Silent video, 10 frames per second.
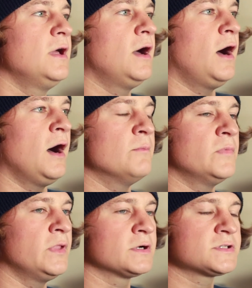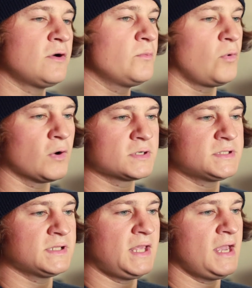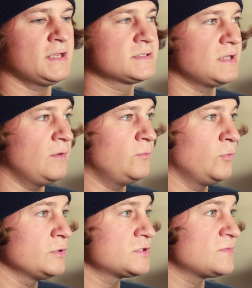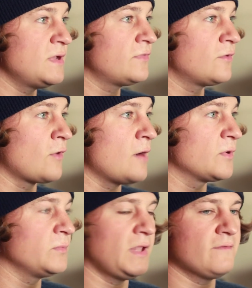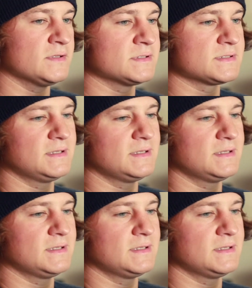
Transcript: They're so important to the case, Bruce Smith and Robert Blevins.